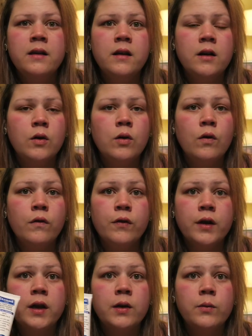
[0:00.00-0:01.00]
you know,
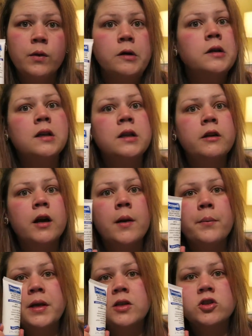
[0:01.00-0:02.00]
hopefully it will clear
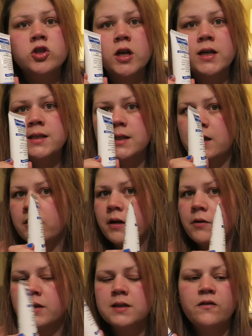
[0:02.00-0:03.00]
up his dry skin
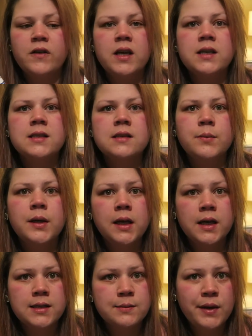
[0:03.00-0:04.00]
around his face
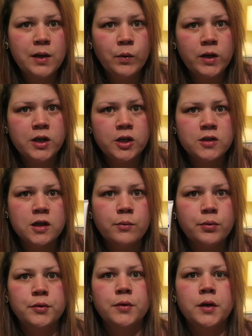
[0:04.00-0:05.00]
because Maine winters are
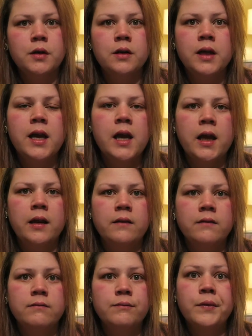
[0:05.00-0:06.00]
brutal
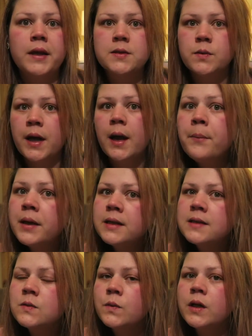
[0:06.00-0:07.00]
and that's what
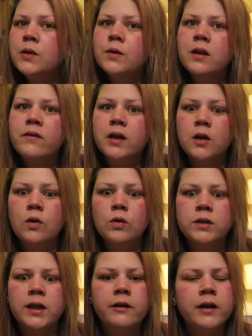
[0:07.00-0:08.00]
happens when you live in a
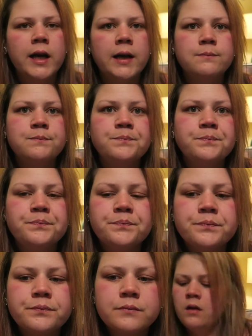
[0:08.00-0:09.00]
cold area.
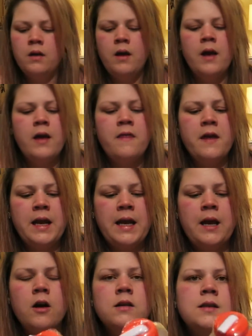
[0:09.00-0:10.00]
And then
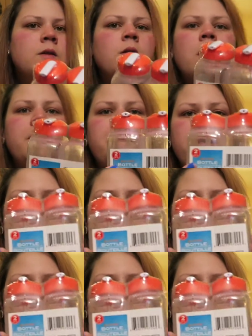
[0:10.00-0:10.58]
I also got